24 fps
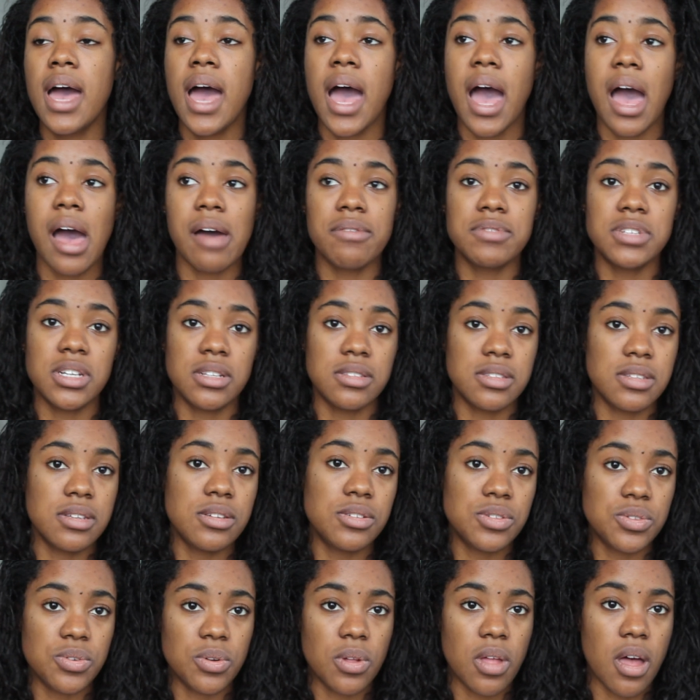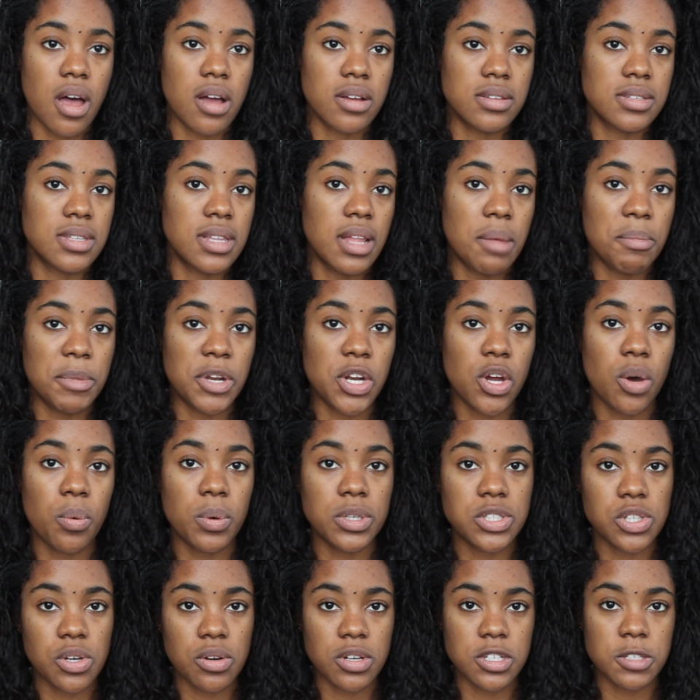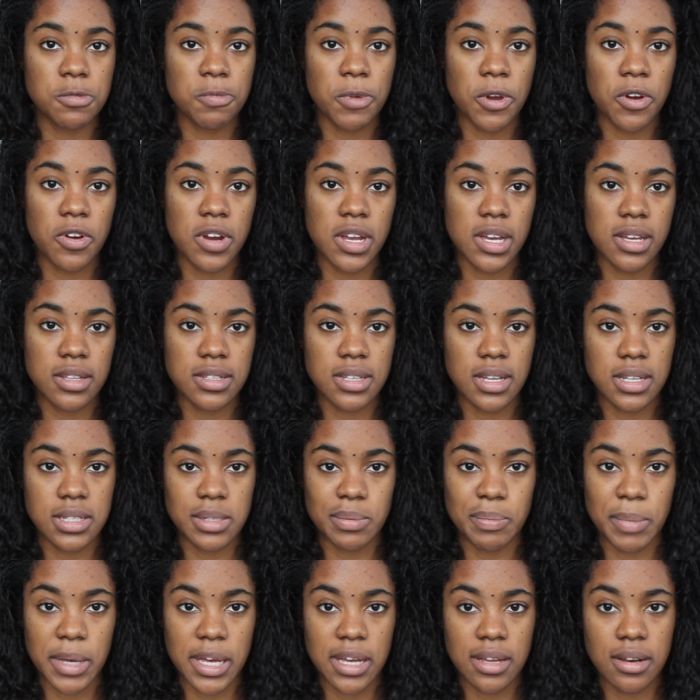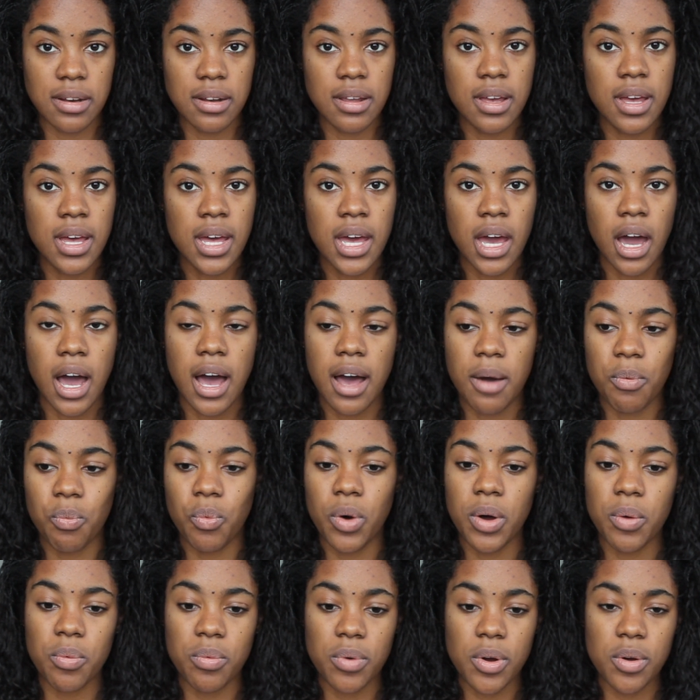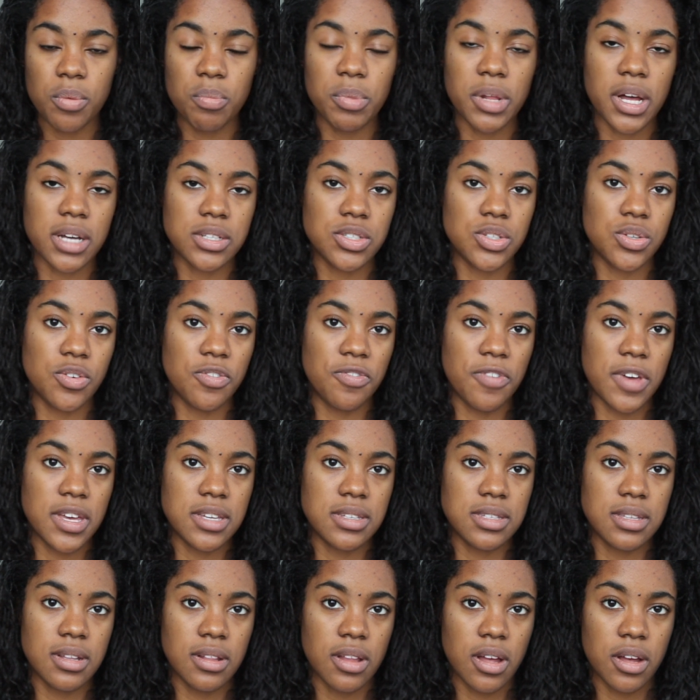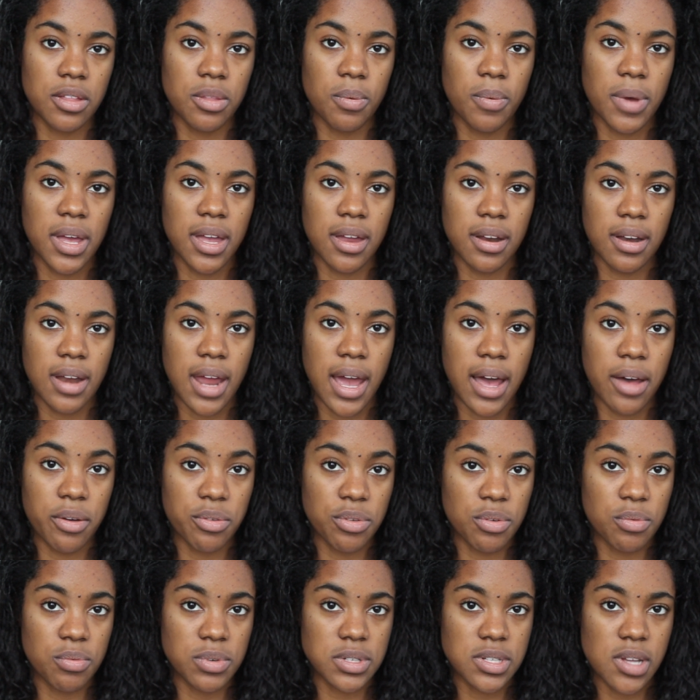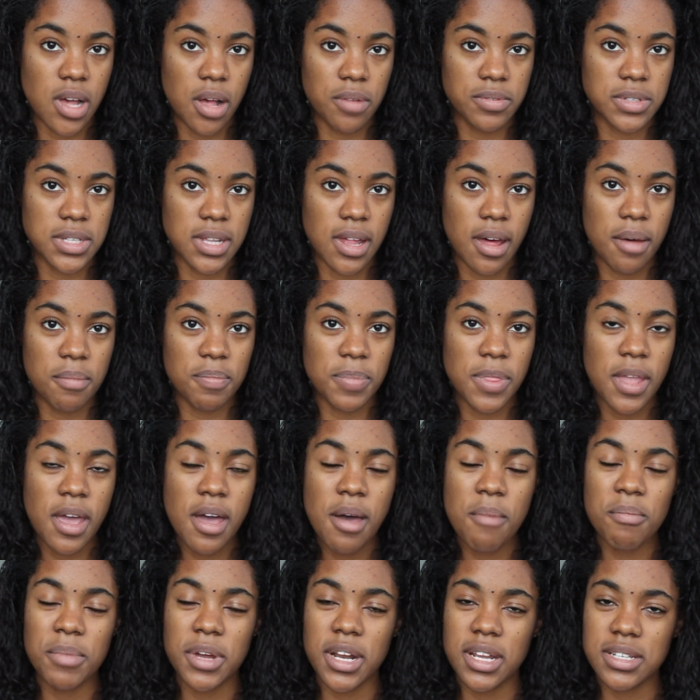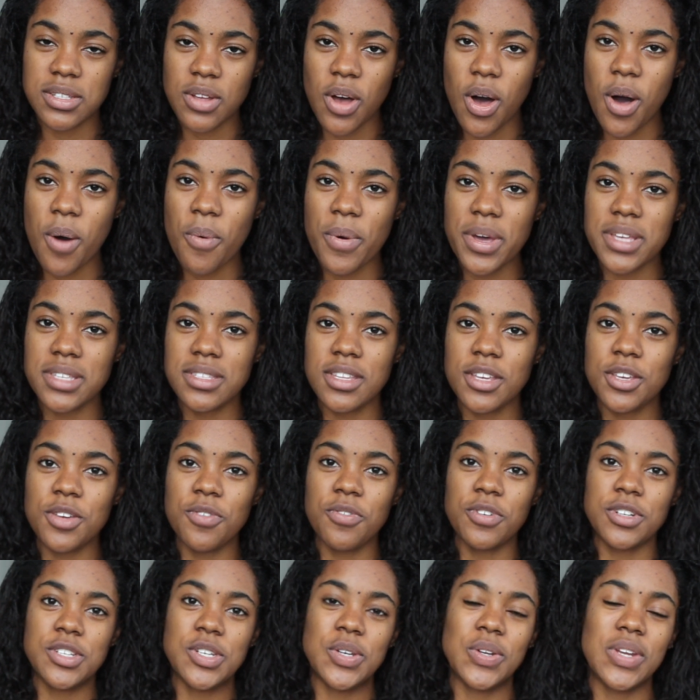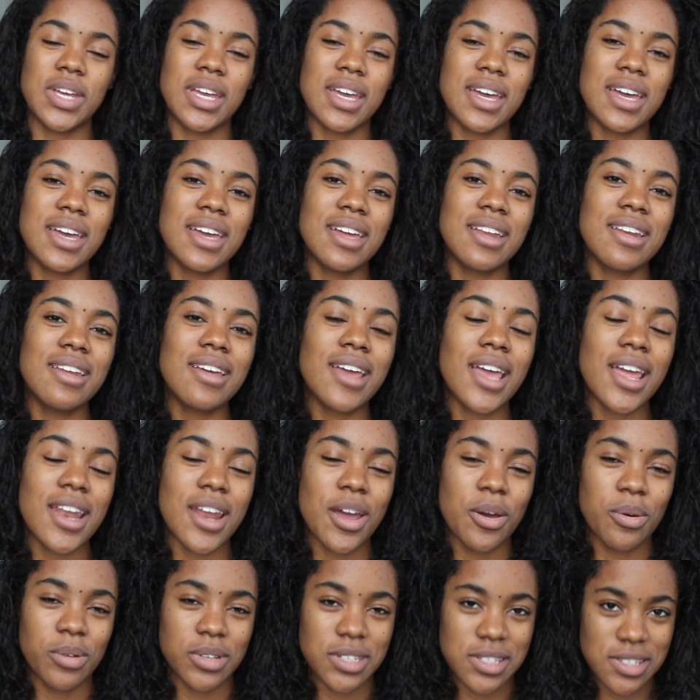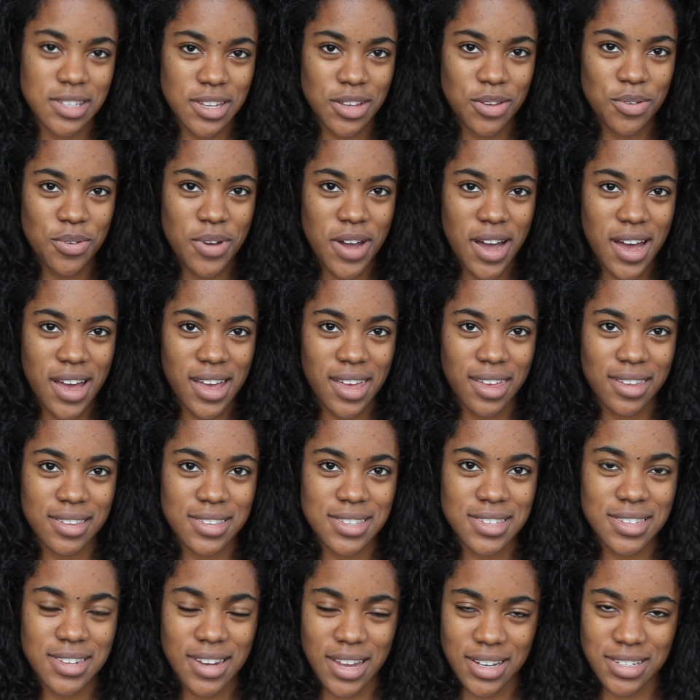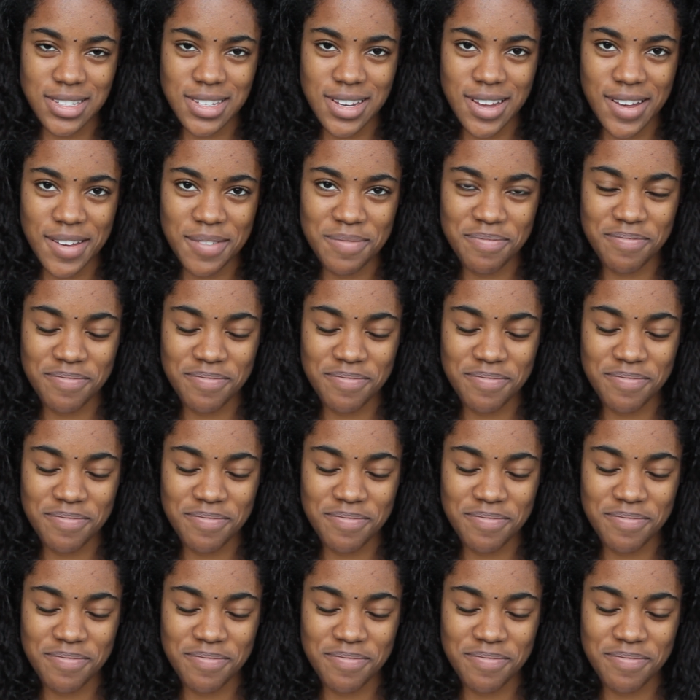have done Sisterlocks. Let me know what your experience has been, what roadblocks you faced along the way, and how you resolved them. But as always, thank you for tuning in, and I will see you guys next time.